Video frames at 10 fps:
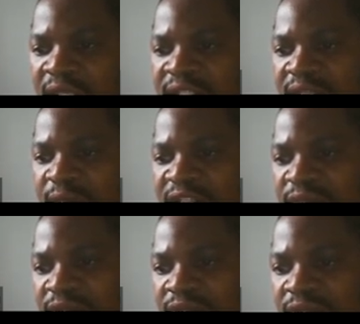answer must
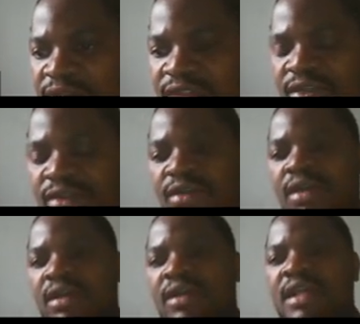be 0.
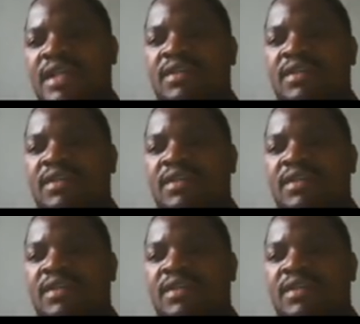That's